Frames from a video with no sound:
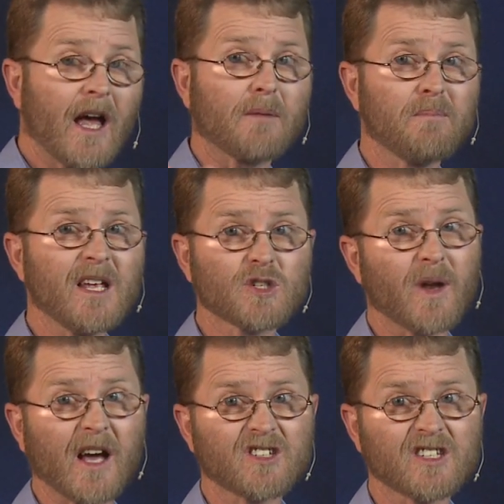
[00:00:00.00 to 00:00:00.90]
It means when
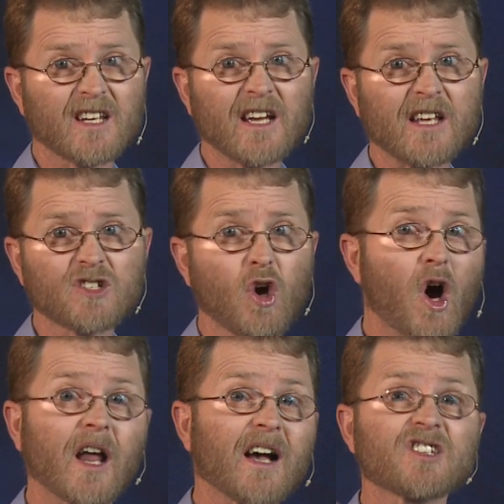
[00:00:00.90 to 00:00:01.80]
I sin against
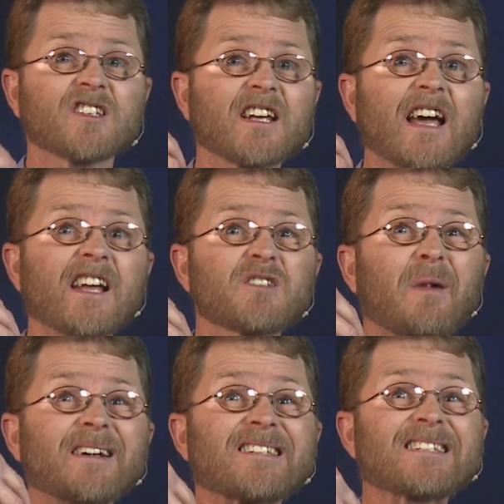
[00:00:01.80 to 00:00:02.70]
God, I sin against
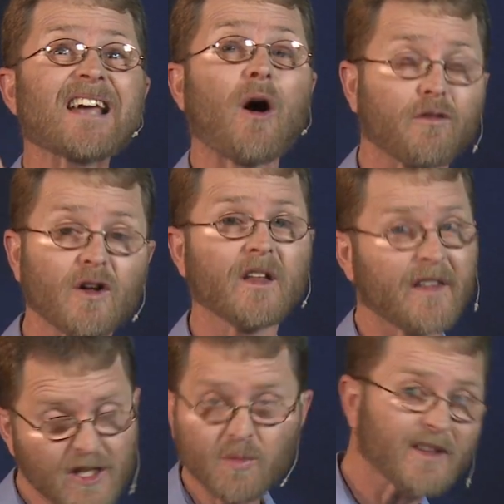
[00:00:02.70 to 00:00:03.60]
myself.
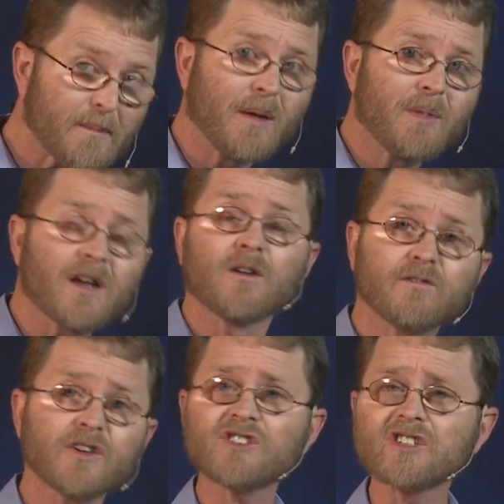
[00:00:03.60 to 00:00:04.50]
That's what the biblical
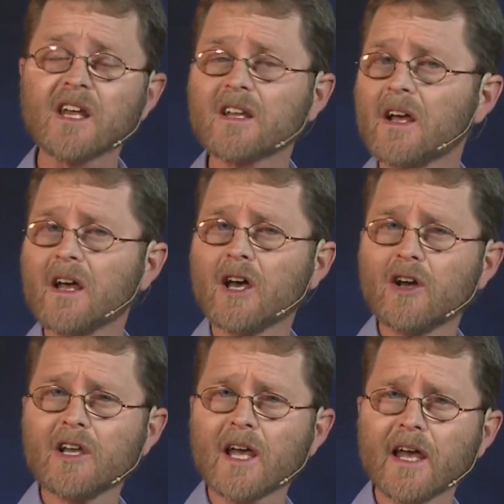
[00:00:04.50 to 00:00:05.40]
verse said
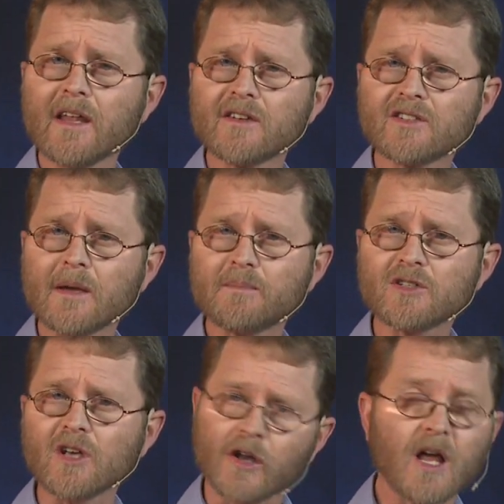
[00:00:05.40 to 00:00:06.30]
earlier in this
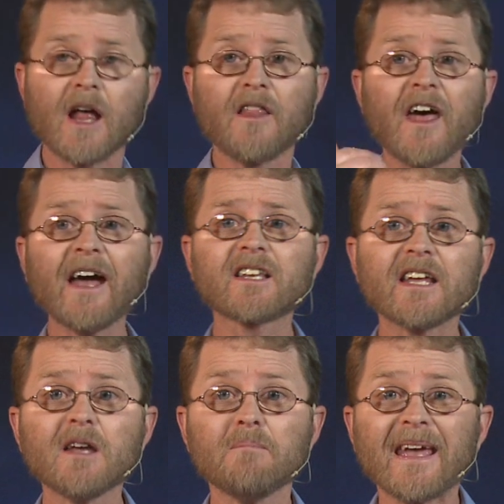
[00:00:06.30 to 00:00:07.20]
episode. That
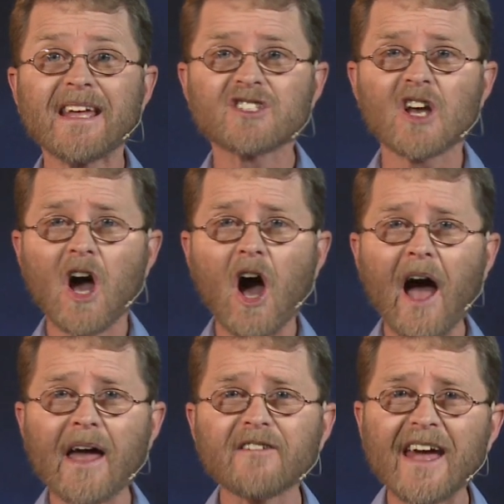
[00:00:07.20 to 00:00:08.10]
means
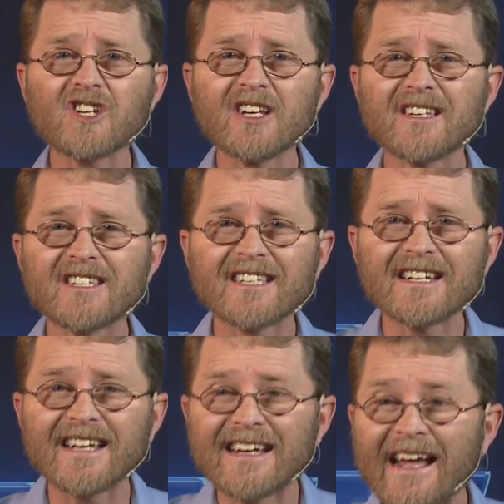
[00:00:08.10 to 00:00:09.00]
I've actually
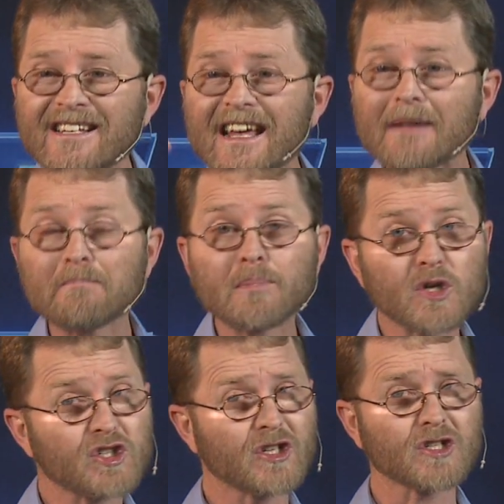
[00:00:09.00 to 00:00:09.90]
sinned against that
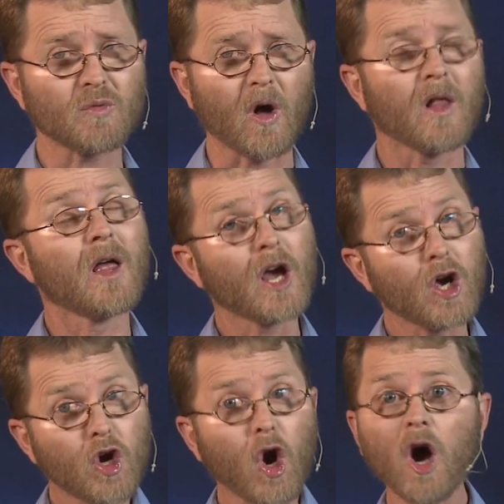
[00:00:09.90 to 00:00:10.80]
person as well.
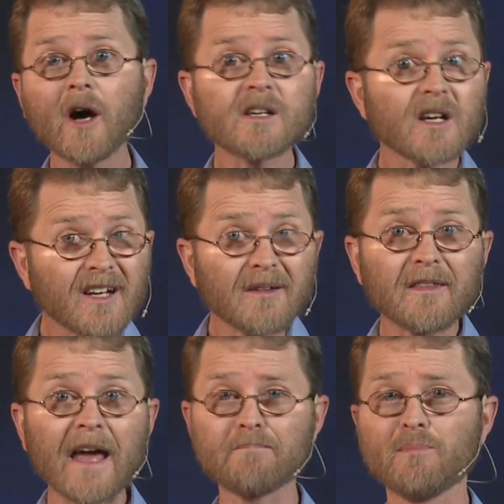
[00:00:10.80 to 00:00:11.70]
God,
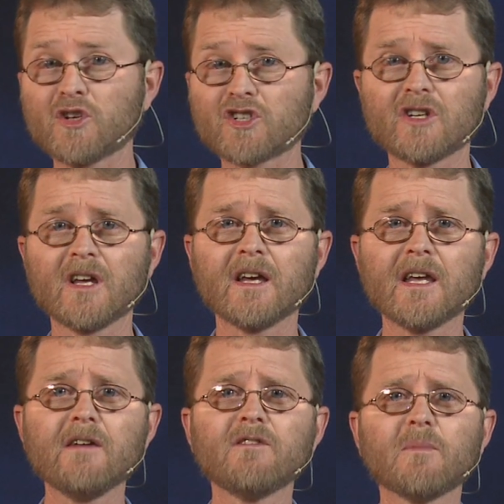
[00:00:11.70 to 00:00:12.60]
that person,
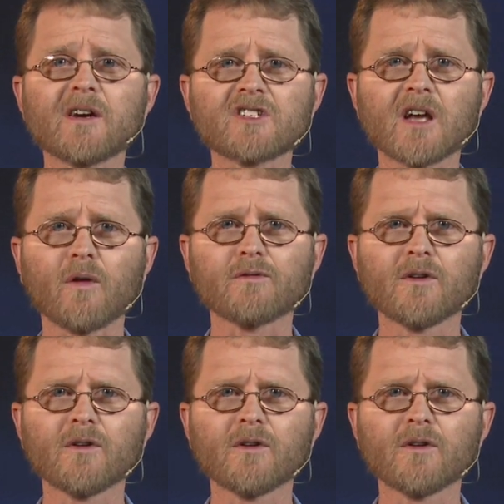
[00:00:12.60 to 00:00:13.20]
even myself.